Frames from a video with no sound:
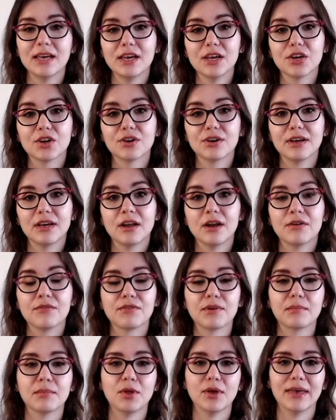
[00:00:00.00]
you're in
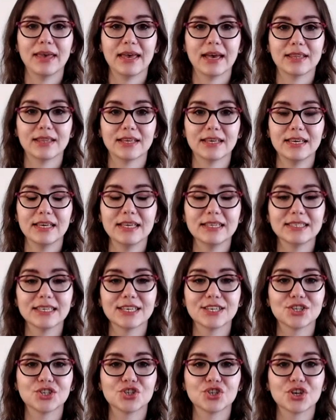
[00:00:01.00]
from looking at the key
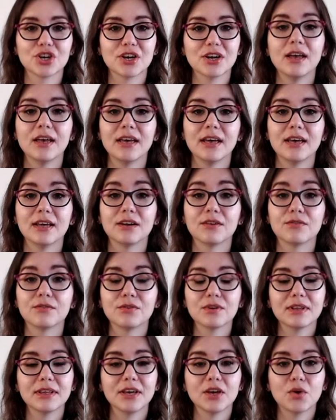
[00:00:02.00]
signature in a
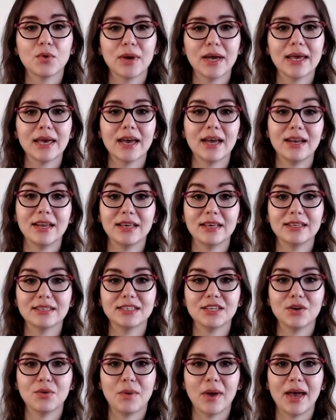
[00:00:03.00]
really quick and
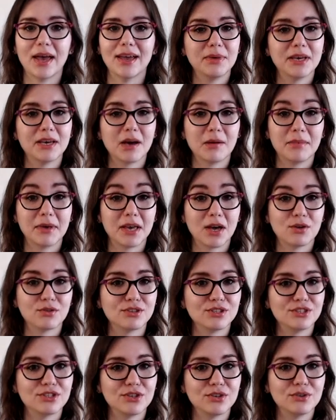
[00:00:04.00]
easy way coming out
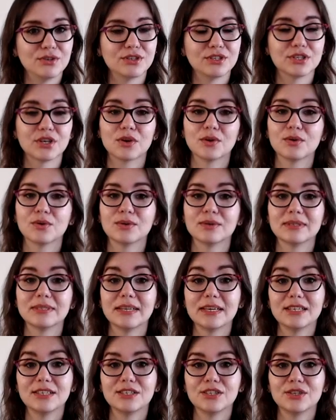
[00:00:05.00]
soon, so
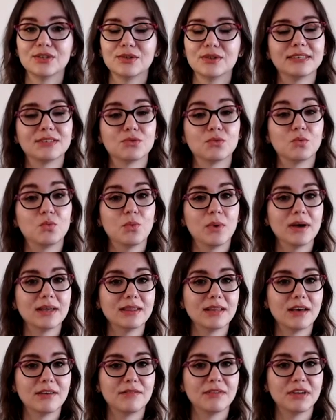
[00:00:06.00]
stay tuned.
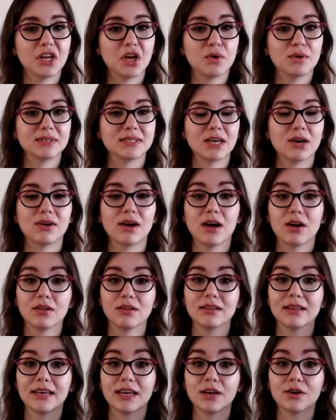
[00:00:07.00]
When that video is out,
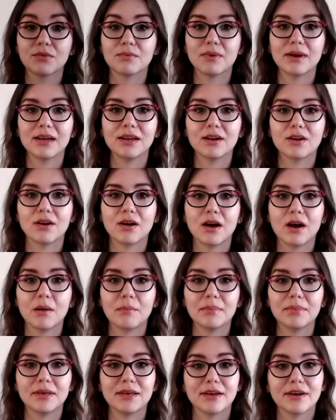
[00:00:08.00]
I'll link it right
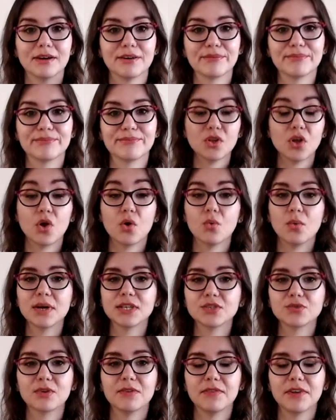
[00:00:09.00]
up here.
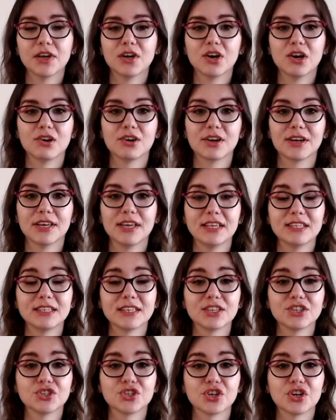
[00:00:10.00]
Once we figure out our key
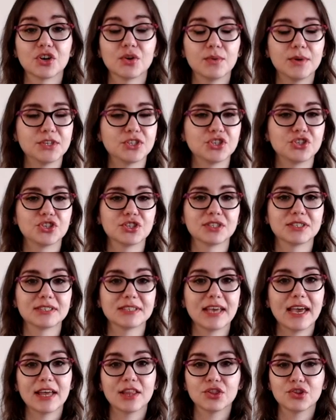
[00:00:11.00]
signature, we should just
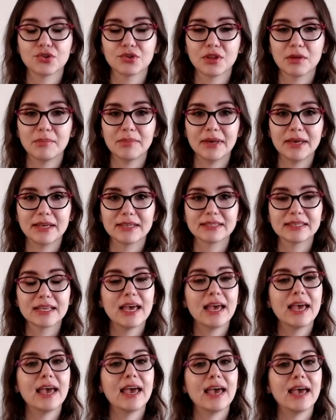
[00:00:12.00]
scan through the piece
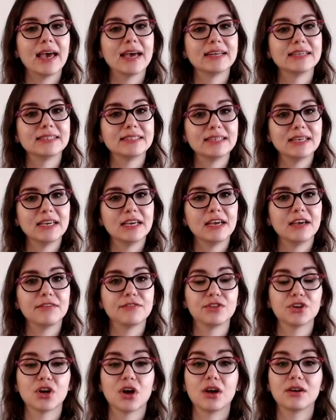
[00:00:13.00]
and see if
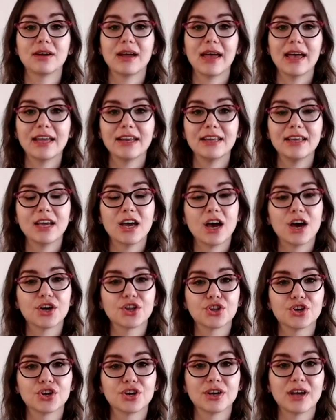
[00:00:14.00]
there are any
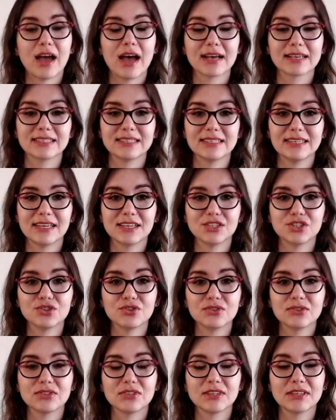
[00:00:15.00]
other
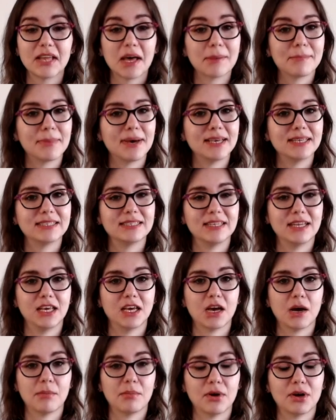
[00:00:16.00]
accidentals that might sneak
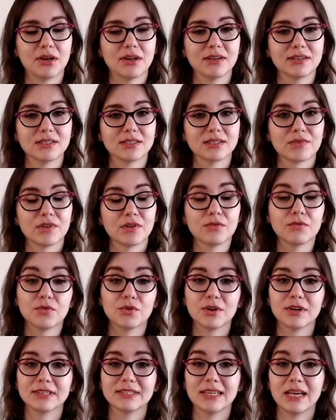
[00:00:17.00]
up on us.
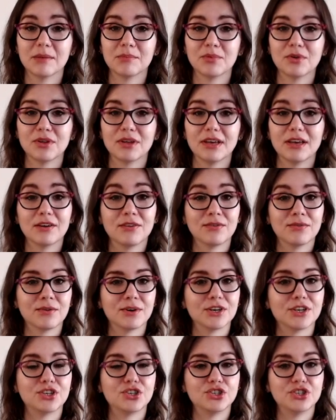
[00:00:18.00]
For example, if
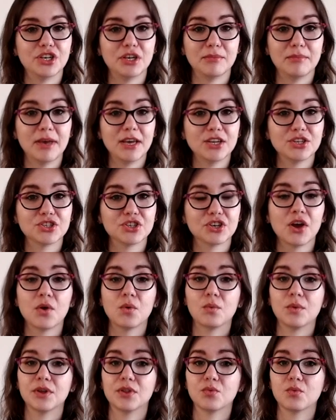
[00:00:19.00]
we're in G major
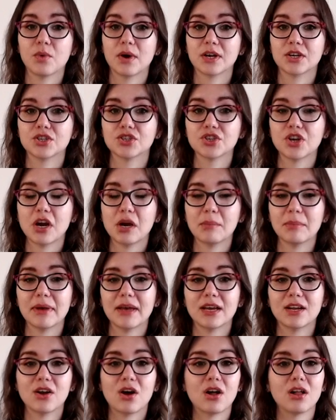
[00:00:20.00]
with one sharp
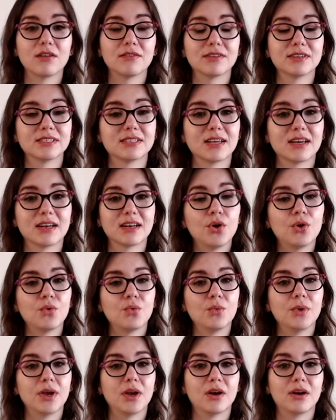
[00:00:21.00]
and all of a sudden
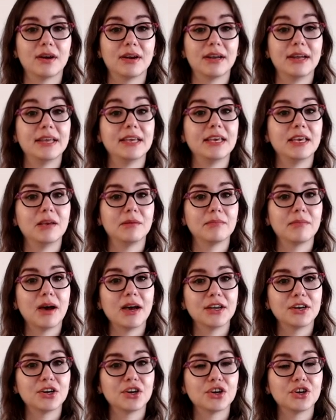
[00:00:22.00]
we are in E
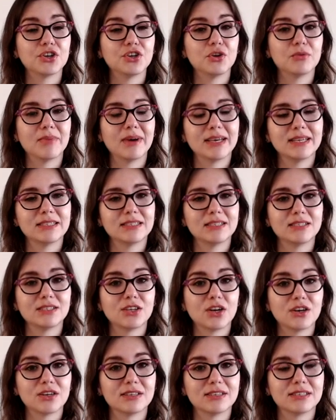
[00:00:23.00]
minor, you might
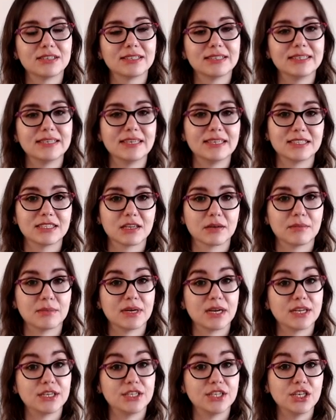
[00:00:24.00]
start to see some
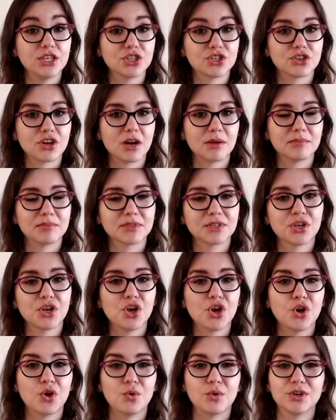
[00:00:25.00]
D sharps,
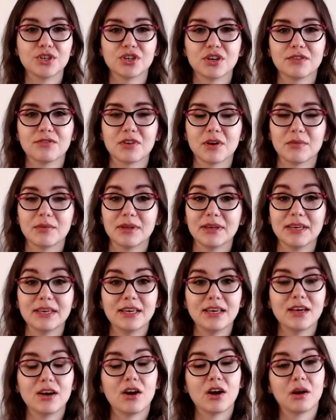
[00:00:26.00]
which are from the
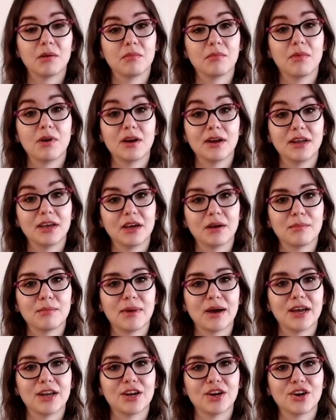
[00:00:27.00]
E harmonic
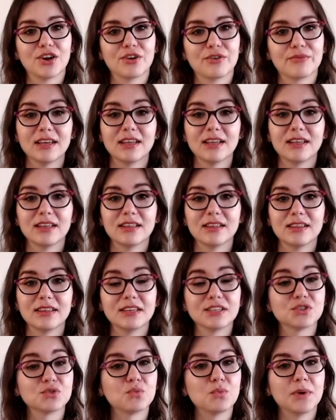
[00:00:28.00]
minor.
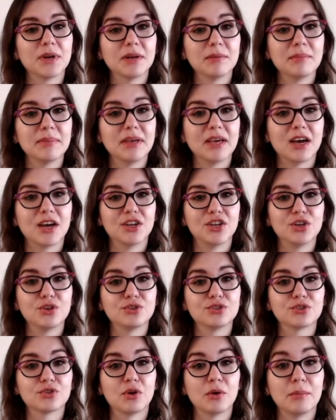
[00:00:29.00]
This wouldn't be
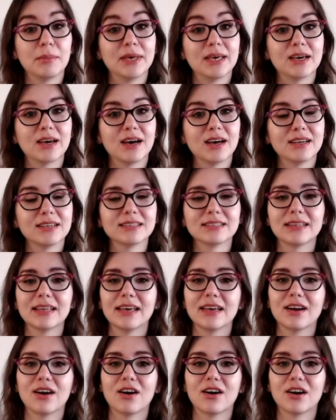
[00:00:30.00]
unusual because
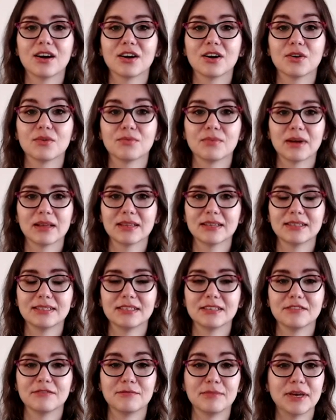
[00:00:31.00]
they are
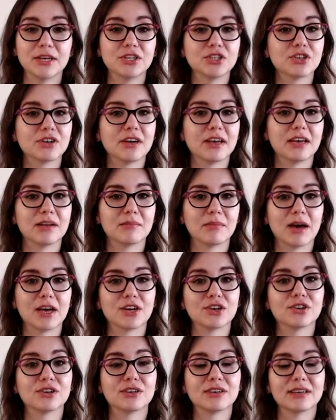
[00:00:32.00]
relative major and
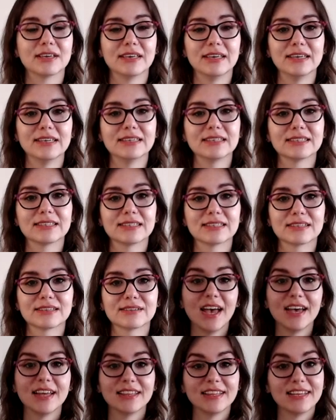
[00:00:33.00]
minor keys.
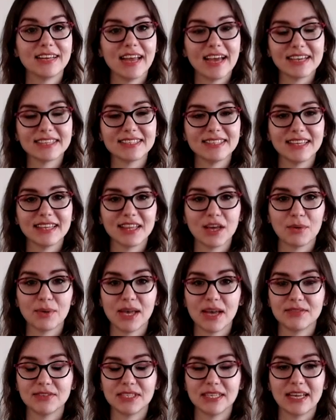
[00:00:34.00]
The next thing that we
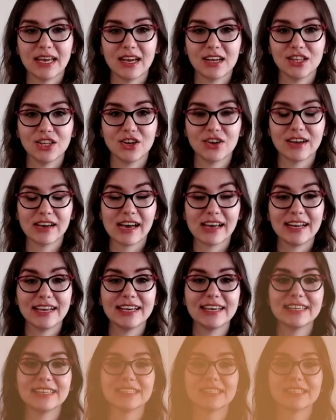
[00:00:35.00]
have to take a look at is the